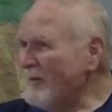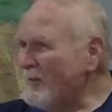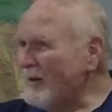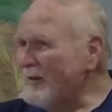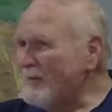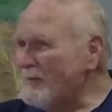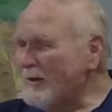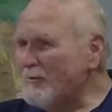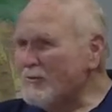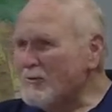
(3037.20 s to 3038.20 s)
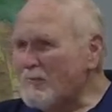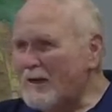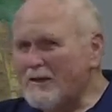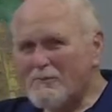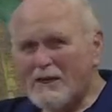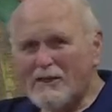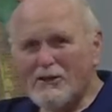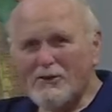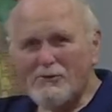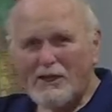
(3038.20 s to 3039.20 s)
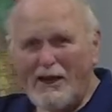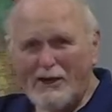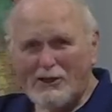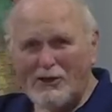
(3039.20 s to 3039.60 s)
But it was my little duck.